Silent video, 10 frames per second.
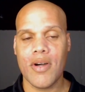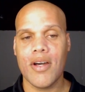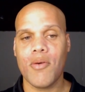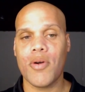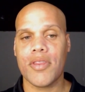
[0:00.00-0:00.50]

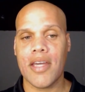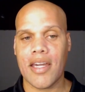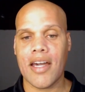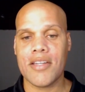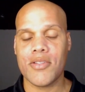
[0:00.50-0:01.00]
what that
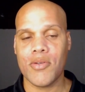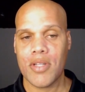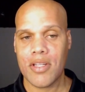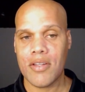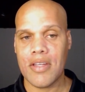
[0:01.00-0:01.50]
guy's
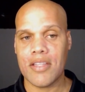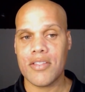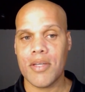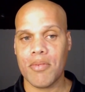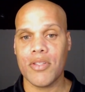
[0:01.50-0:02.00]
doing, and
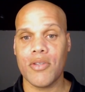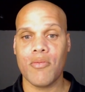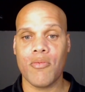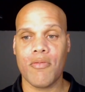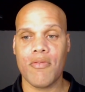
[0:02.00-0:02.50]
typically
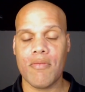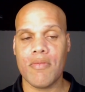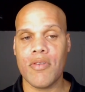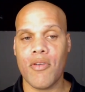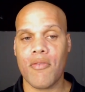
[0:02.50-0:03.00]
with
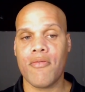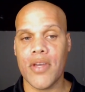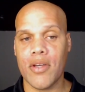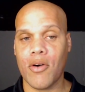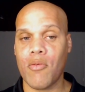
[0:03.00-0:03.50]
your
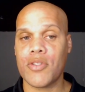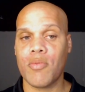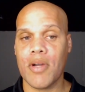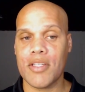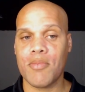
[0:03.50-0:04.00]
feel which way
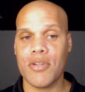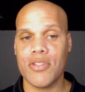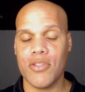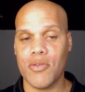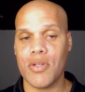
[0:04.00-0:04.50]
he's pushing
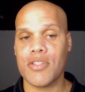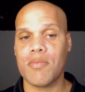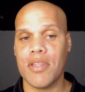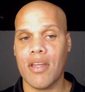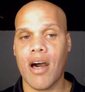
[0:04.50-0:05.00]
you, you can
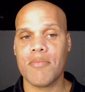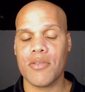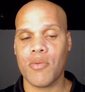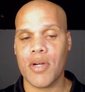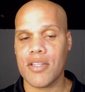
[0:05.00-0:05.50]
spin the opposite
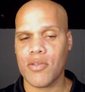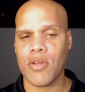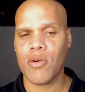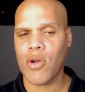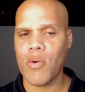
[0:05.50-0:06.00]
way. So they'll
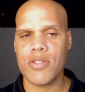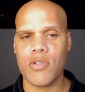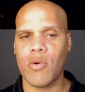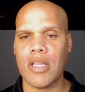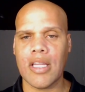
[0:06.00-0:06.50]
go into
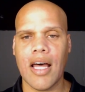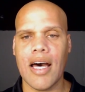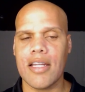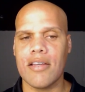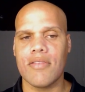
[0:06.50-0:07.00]
a lot
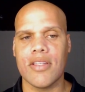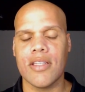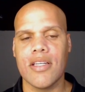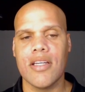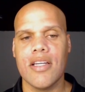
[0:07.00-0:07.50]
of the
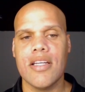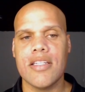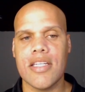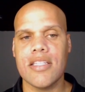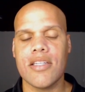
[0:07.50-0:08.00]

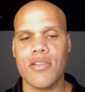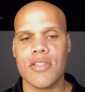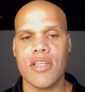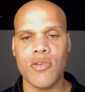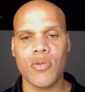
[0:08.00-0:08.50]
details that
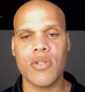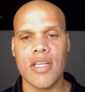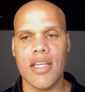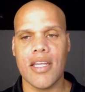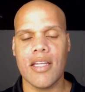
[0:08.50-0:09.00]
you'll
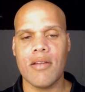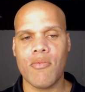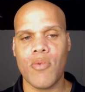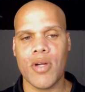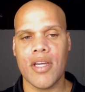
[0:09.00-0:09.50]
need
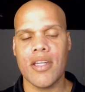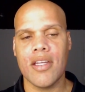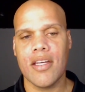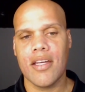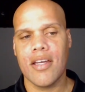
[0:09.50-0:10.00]
when
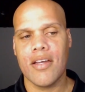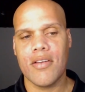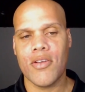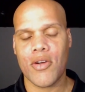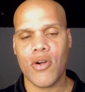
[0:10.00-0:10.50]

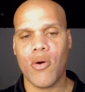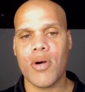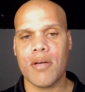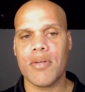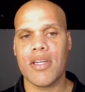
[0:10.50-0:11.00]
you're going
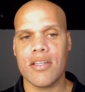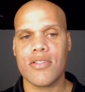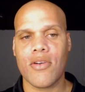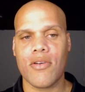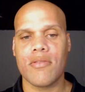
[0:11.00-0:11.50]
up against
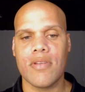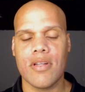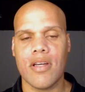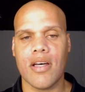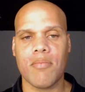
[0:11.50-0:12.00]
certain
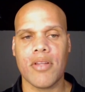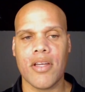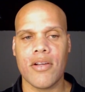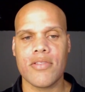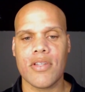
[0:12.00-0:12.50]

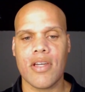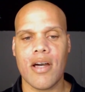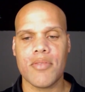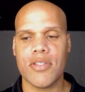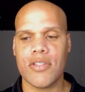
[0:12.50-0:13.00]
players in
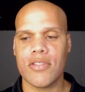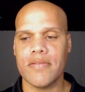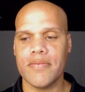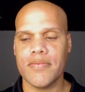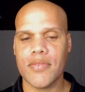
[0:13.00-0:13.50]
competition.
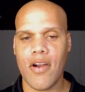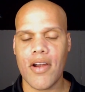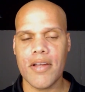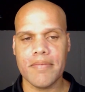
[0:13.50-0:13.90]
All right.